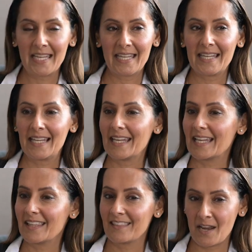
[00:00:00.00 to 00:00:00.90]
he
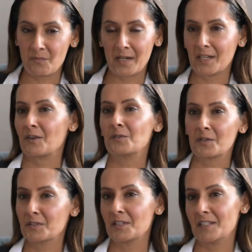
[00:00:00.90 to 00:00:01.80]
then went
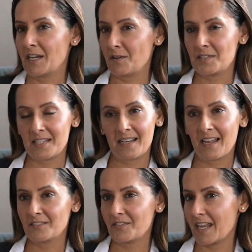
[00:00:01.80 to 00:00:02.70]
didn't
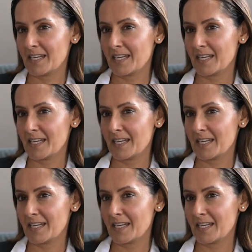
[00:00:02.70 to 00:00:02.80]
have